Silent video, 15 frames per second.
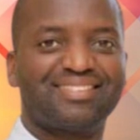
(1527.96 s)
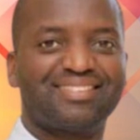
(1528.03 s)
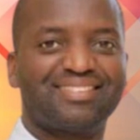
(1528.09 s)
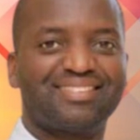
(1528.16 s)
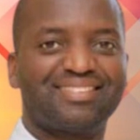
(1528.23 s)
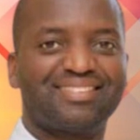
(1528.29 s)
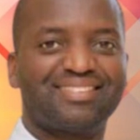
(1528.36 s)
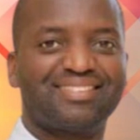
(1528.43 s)

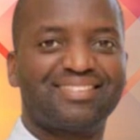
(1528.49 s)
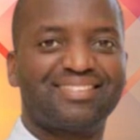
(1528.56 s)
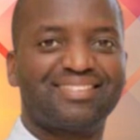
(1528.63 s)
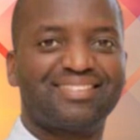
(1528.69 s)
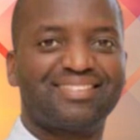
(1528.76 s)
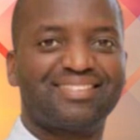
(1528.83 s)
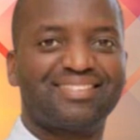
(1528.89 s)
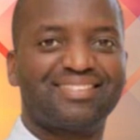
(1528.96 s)

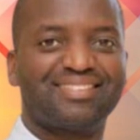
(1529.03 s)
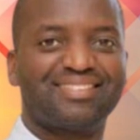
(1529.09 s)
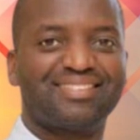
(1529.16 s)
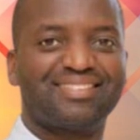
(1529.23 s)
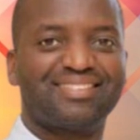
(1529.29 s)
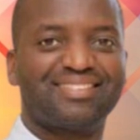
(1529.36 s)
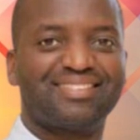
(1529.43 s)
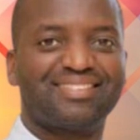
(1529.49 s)

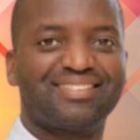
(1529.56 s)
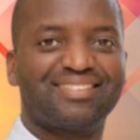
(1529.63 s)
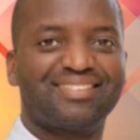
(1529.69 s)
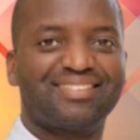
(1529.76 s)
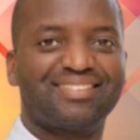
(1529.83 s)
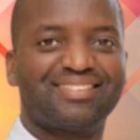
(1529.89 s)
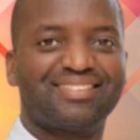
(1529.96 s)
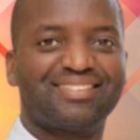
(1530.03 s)
Nothing is said.